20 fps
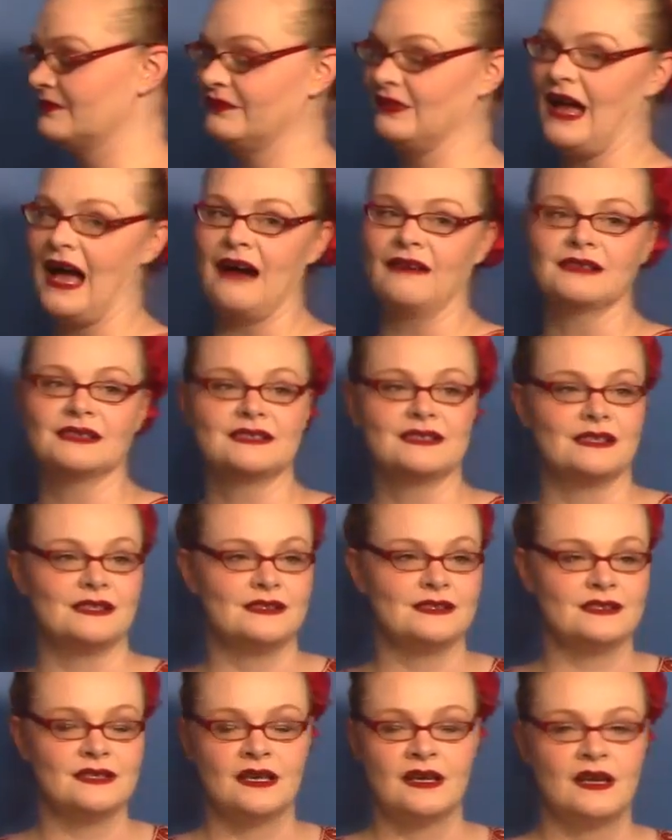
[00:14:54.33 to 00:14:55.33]
of flowers
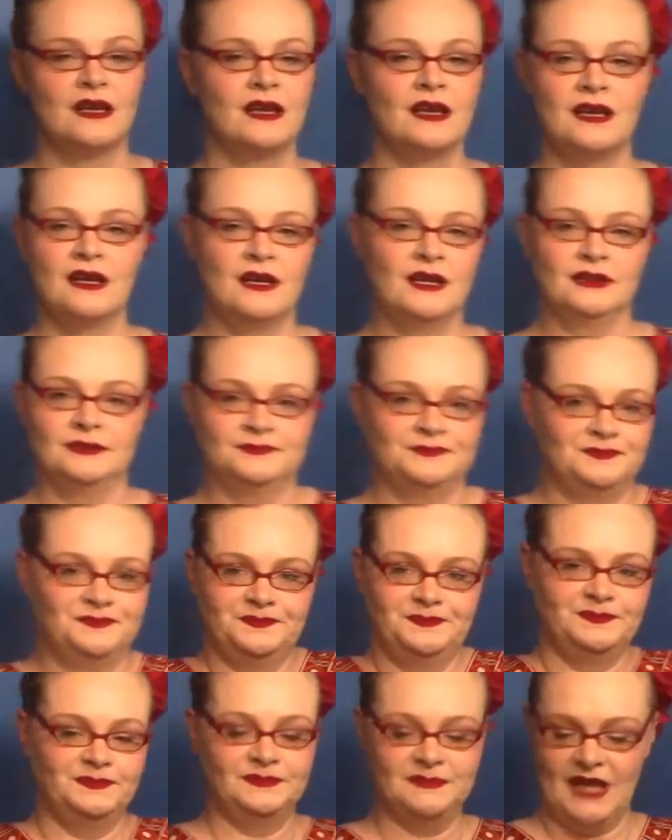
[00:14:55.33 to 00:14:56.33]
because
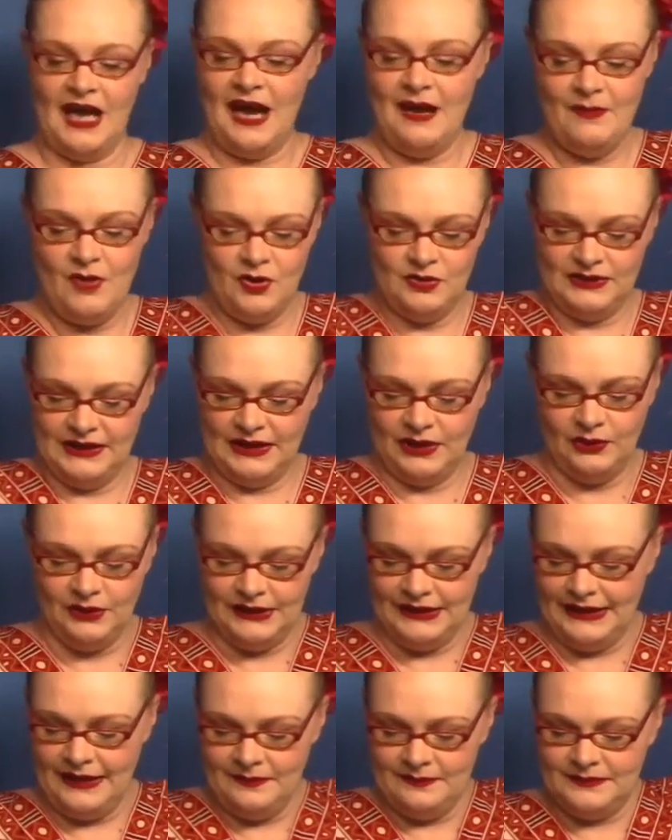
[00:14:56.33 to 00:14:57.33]
I'm only
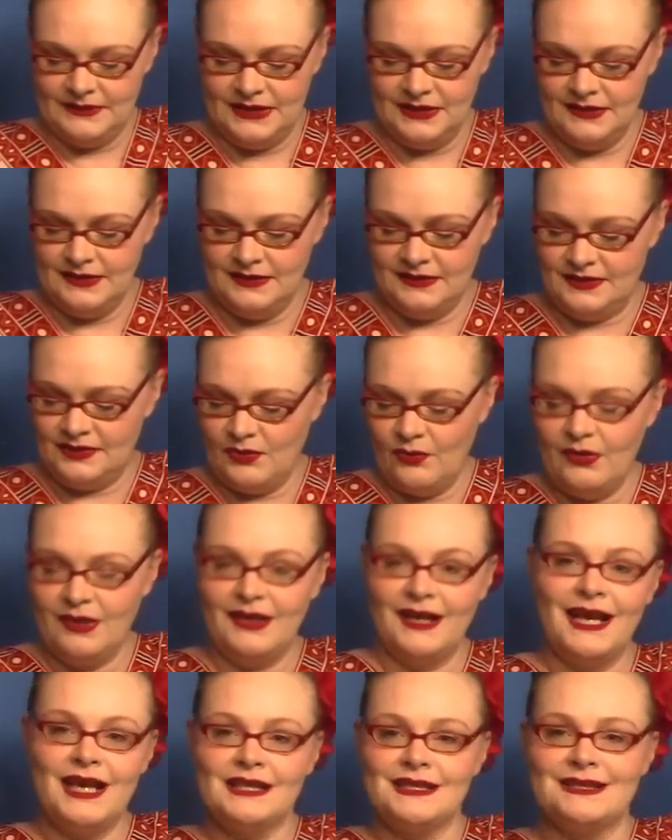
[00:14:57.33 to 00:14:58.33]
going up to the store
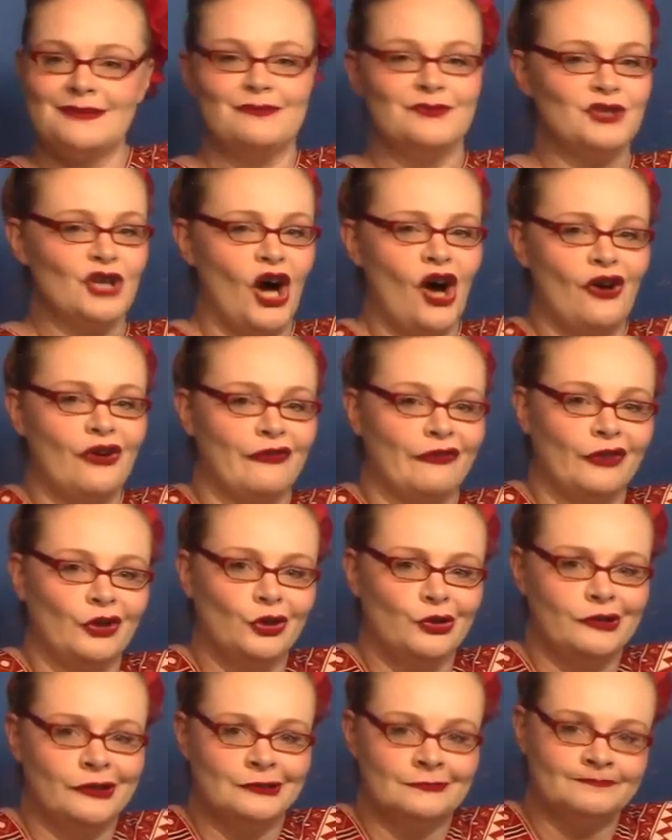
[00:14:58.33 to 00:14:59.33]
to get some dog
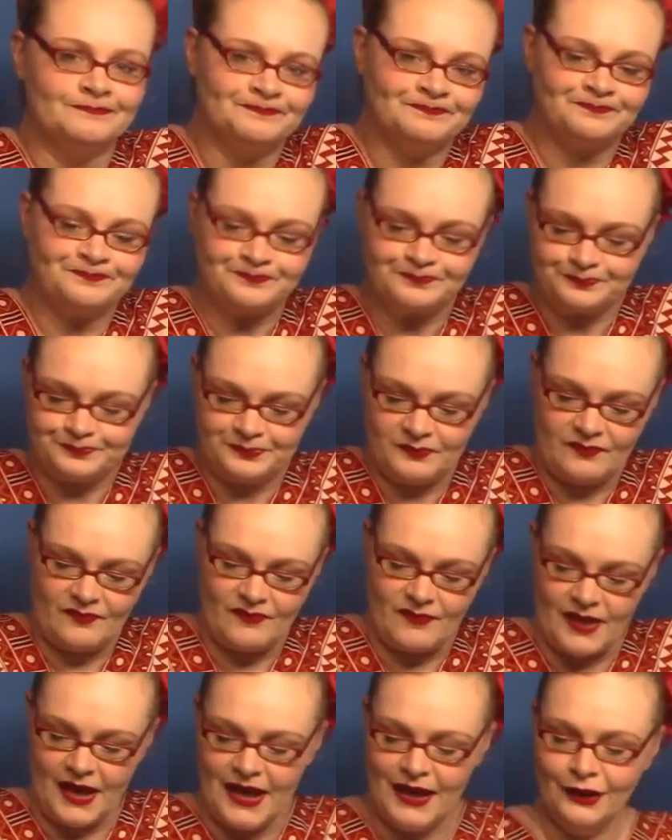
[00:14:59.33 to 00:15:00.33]
food
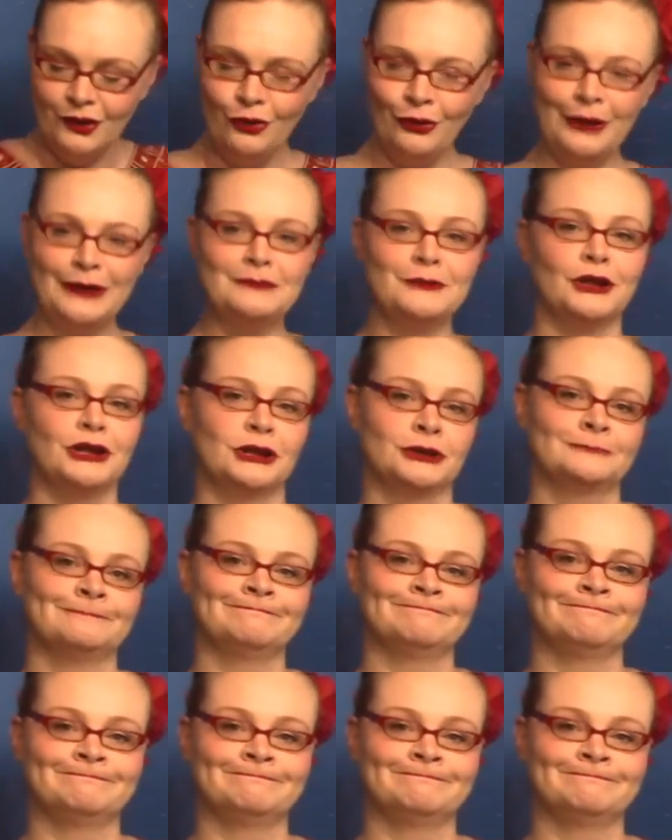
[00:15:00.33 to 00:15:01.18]
and creamer.